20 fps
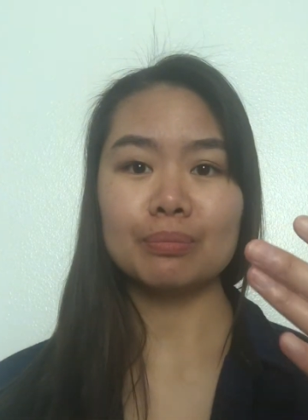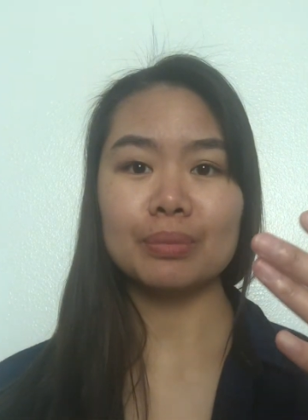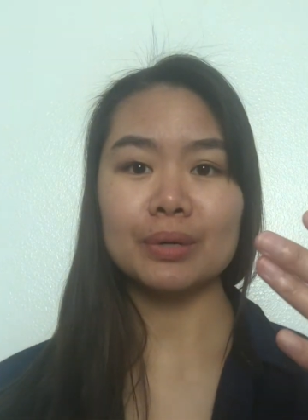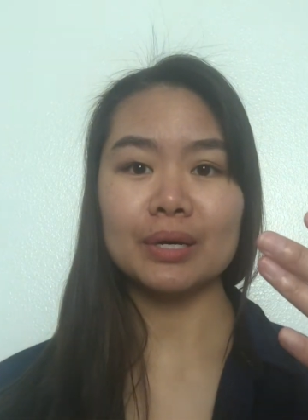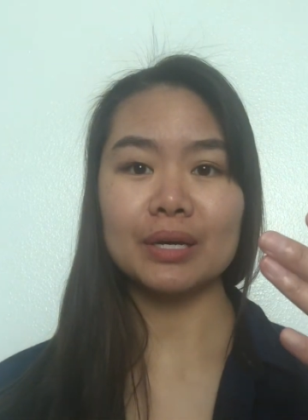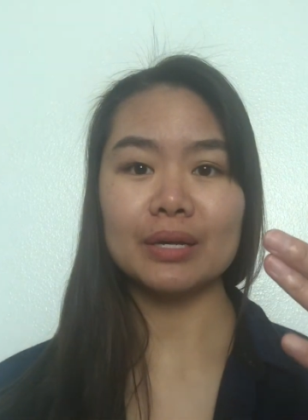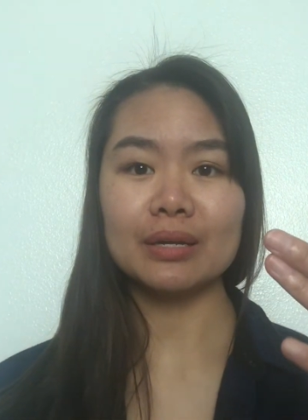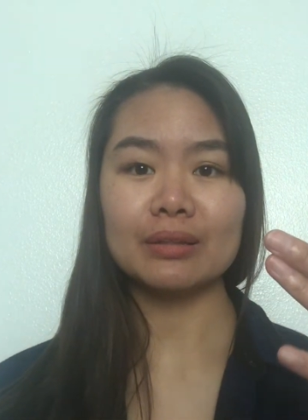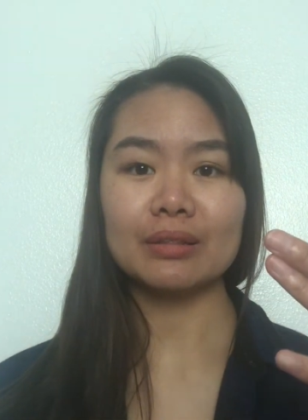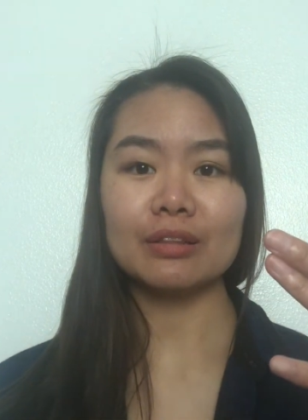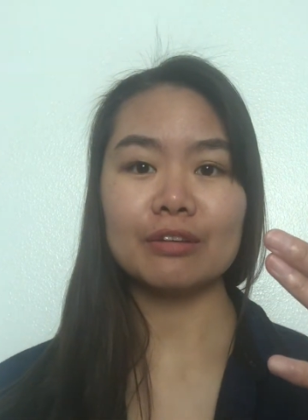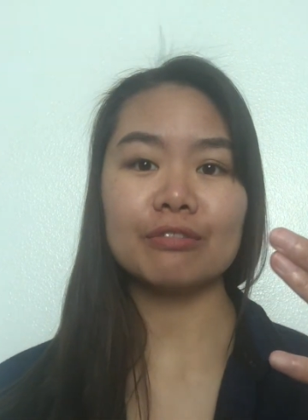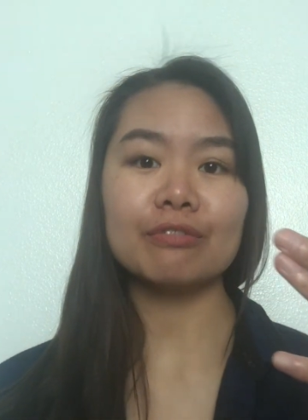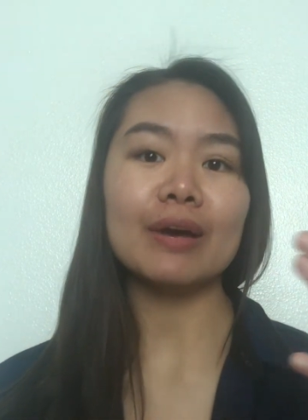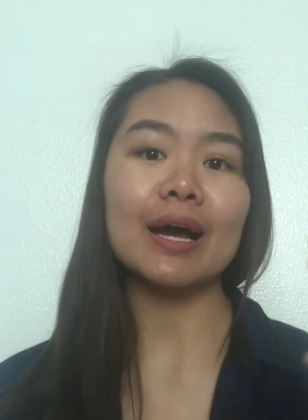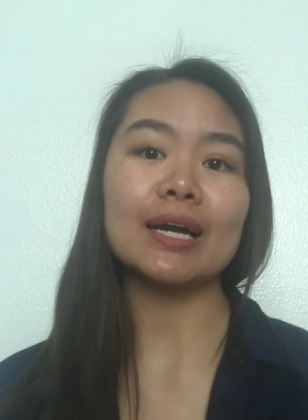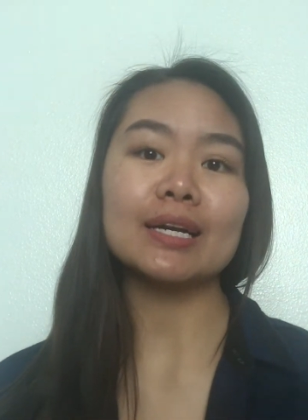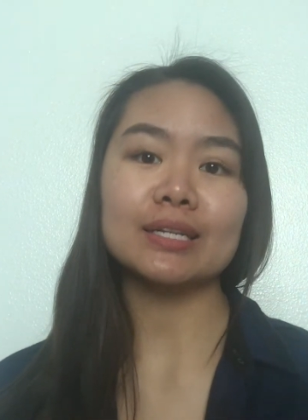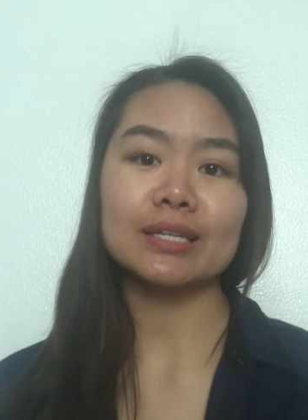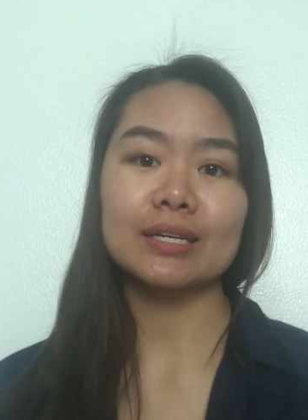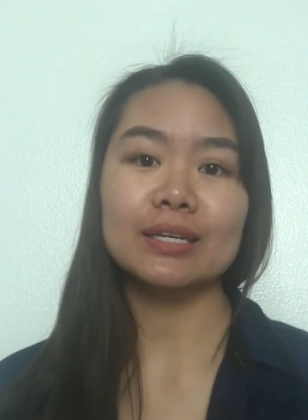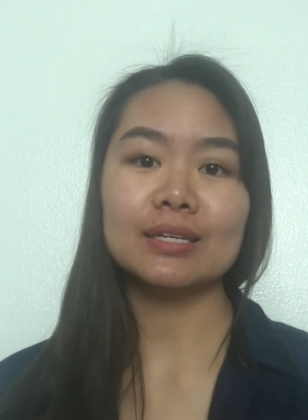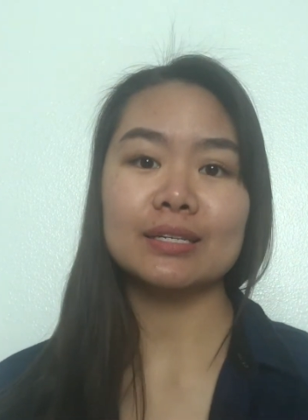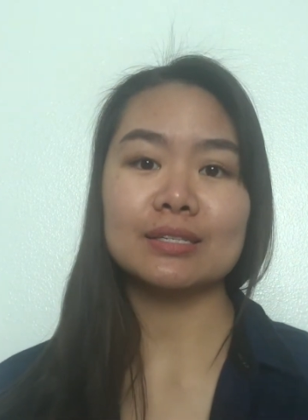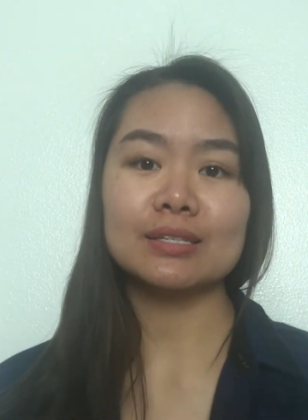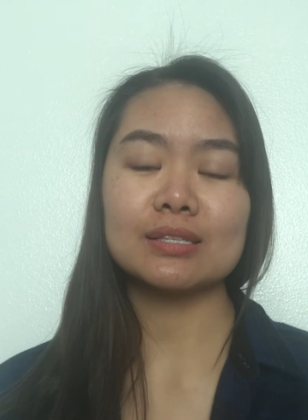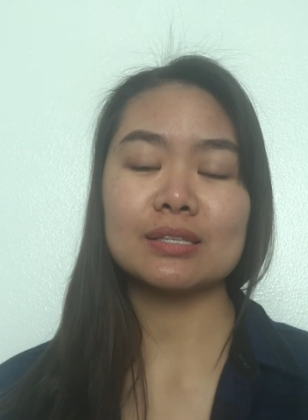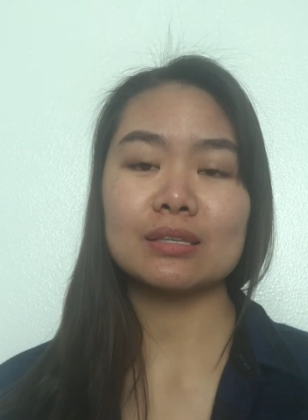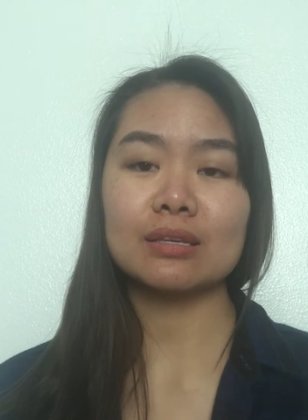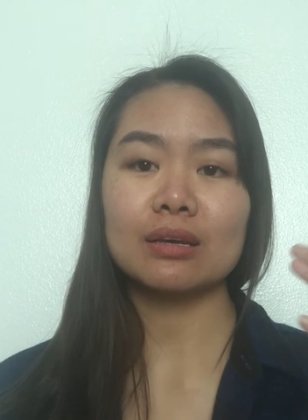but the fact
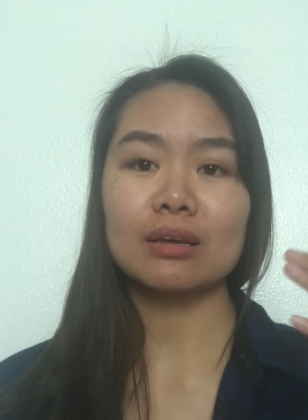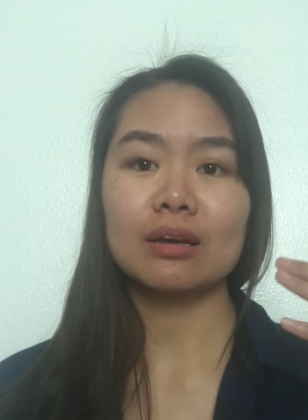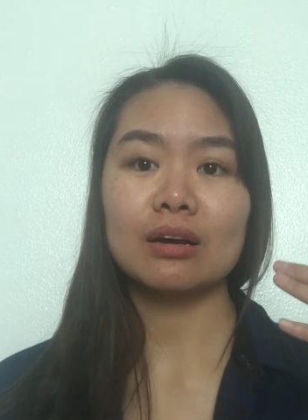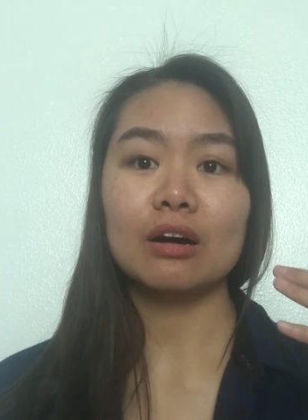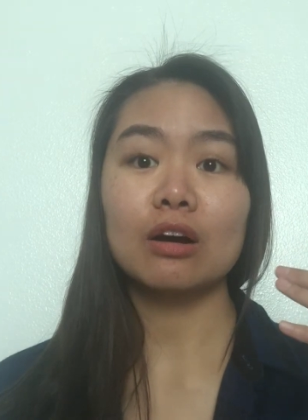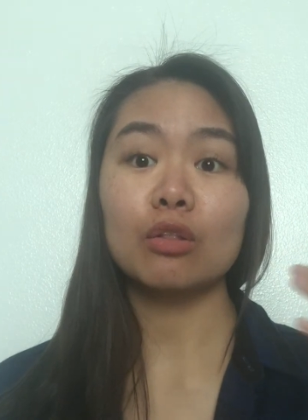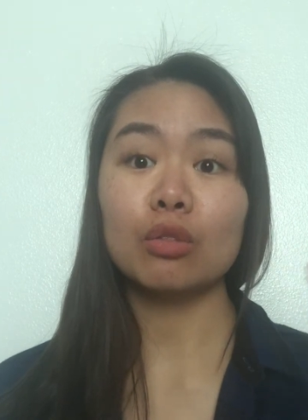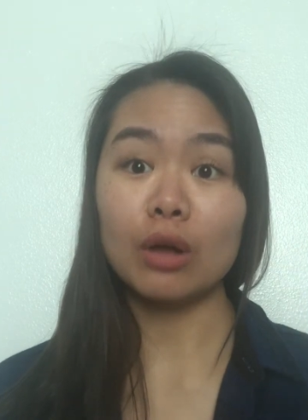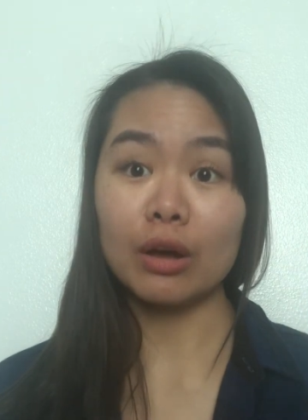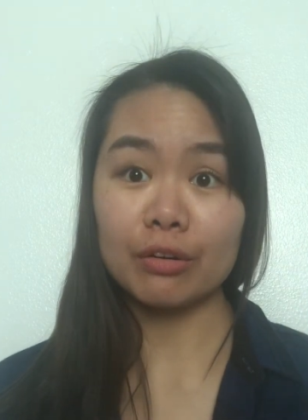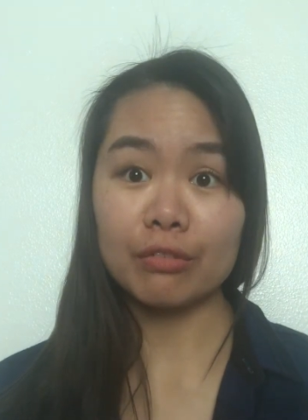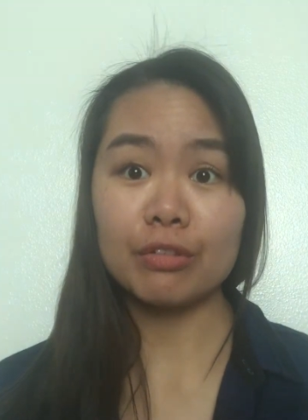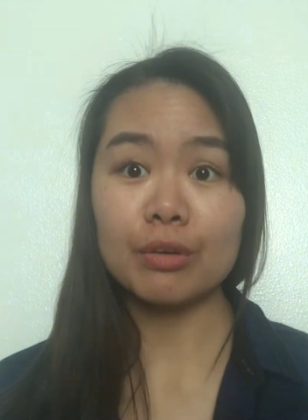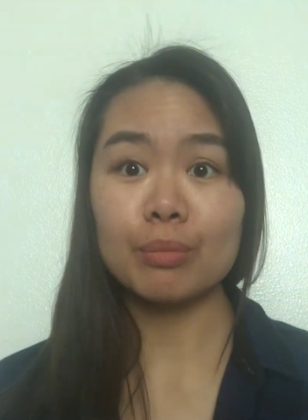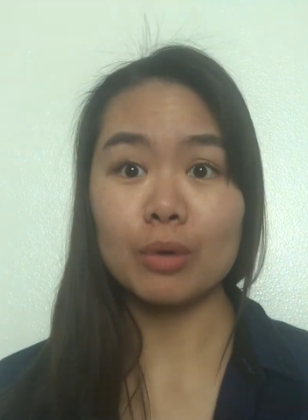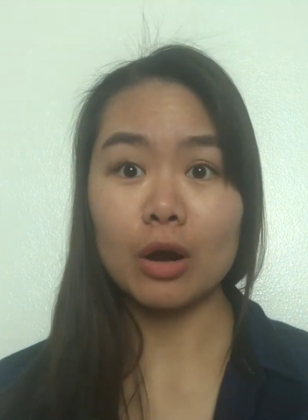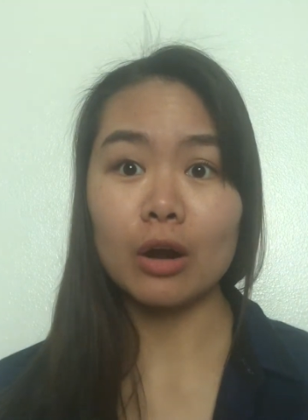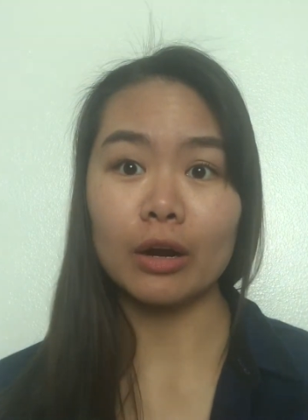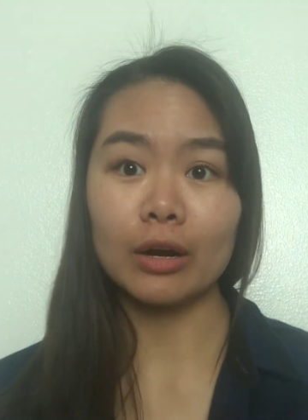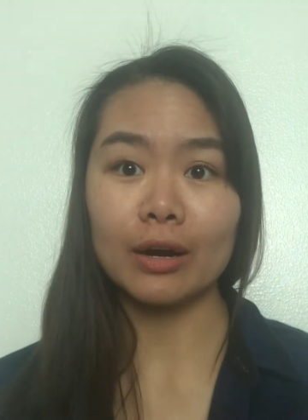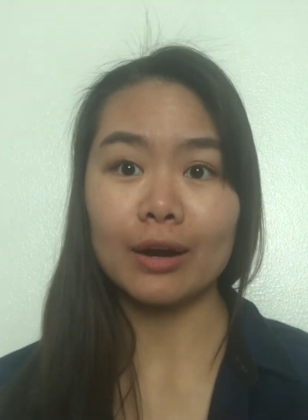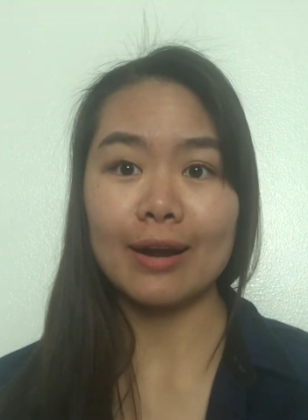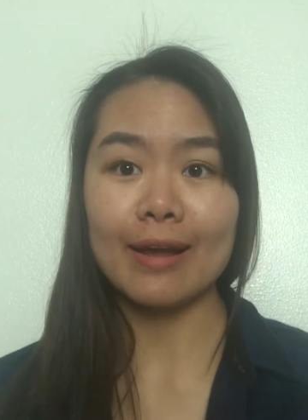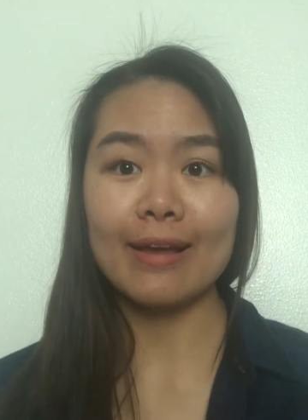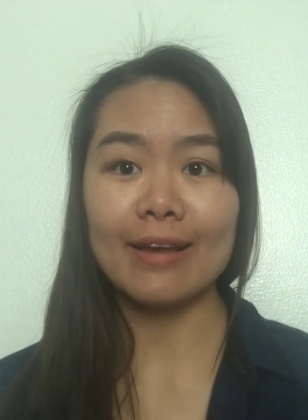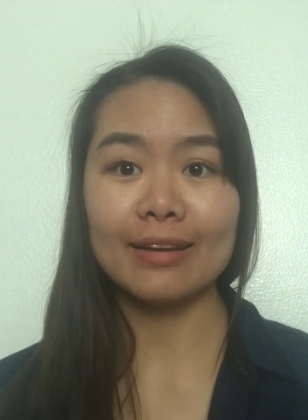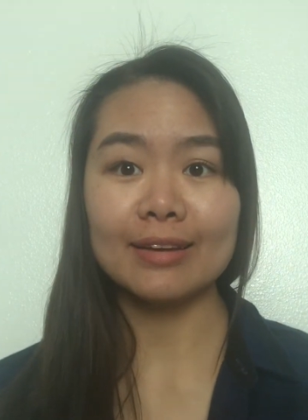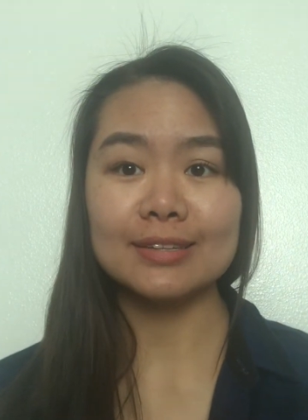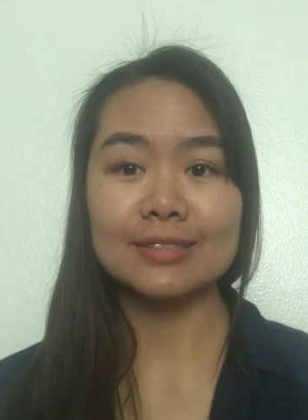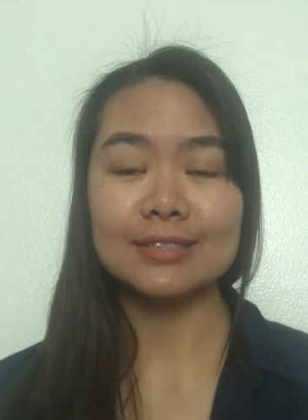is a lot of them are.
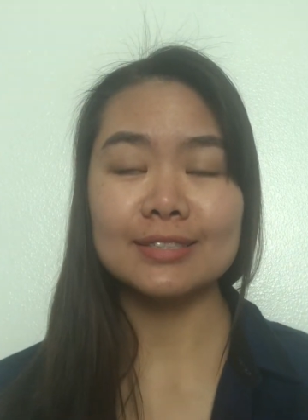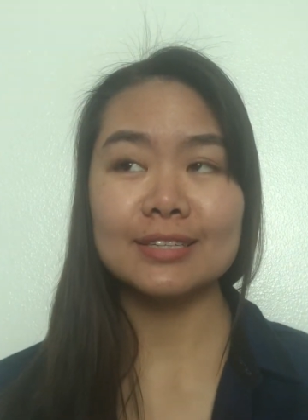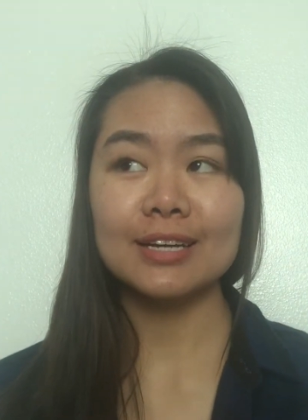And